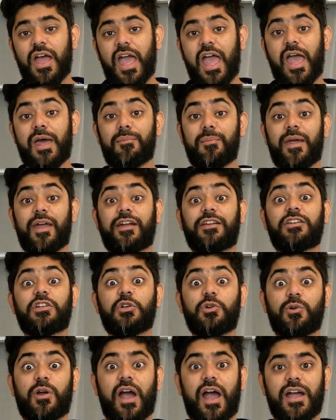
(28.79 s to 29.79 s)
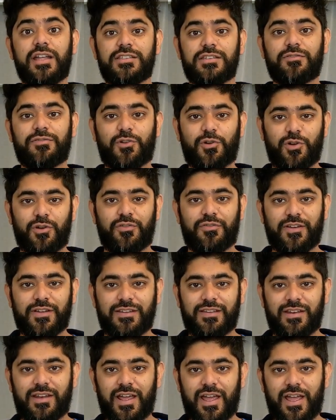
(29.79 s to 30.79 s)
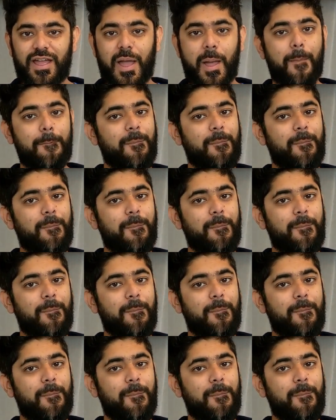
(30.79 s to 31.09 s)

and make two kinds of kulfi today.